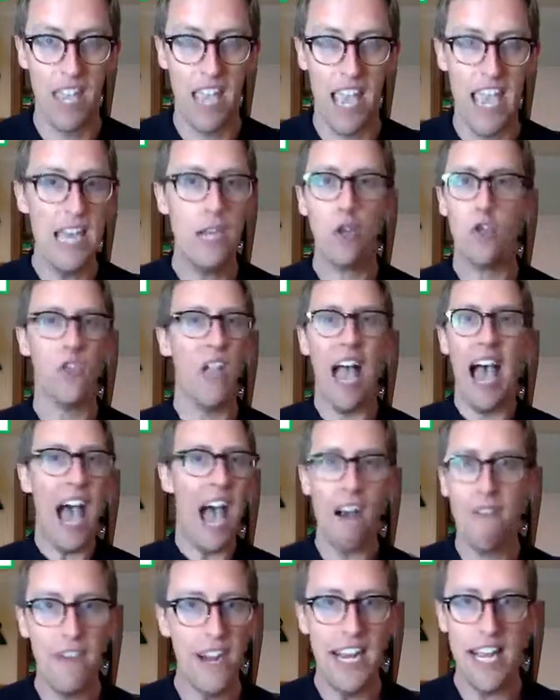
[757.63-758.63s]
He doesn't
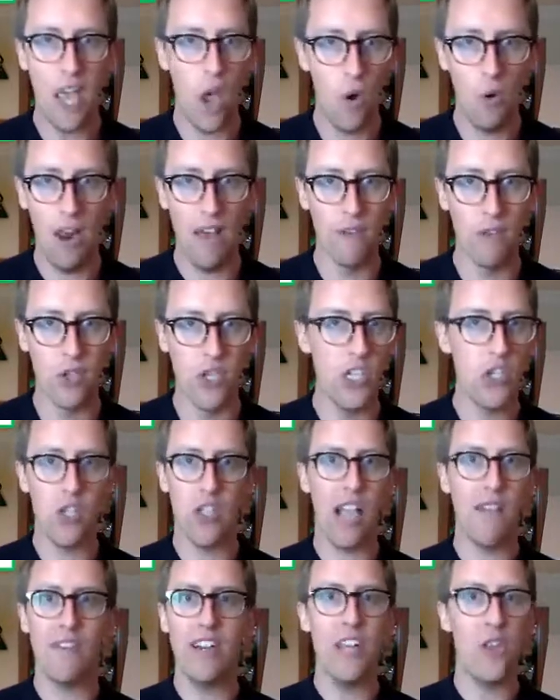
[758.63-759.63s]
have any O-levels. He
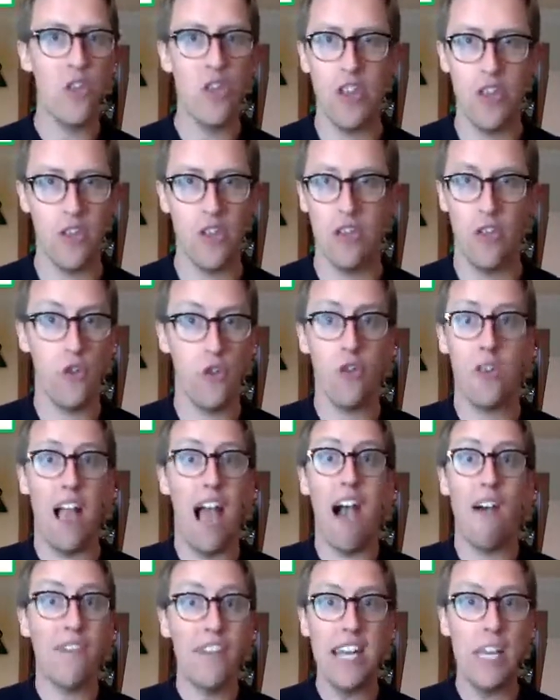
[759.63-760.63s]
doesn't have any GCSEs. He doesn't
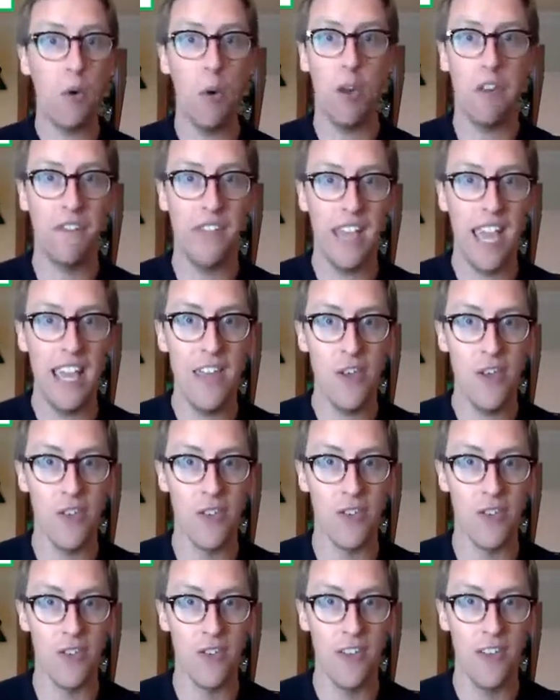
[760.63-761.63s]
have any
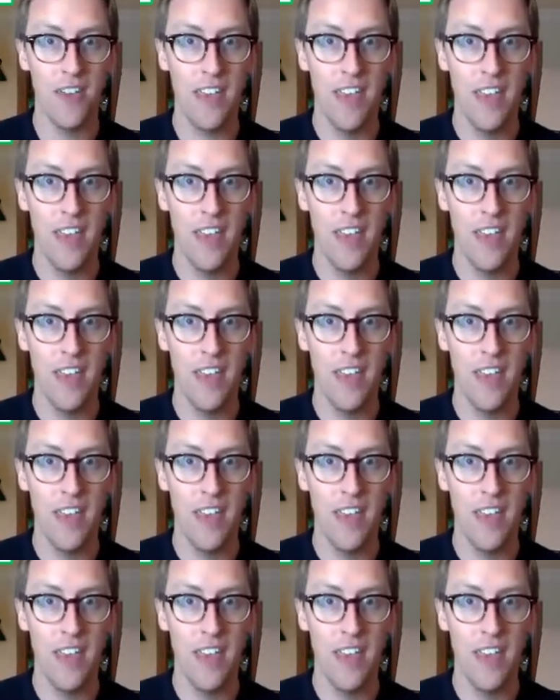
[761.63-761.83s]
qualifications.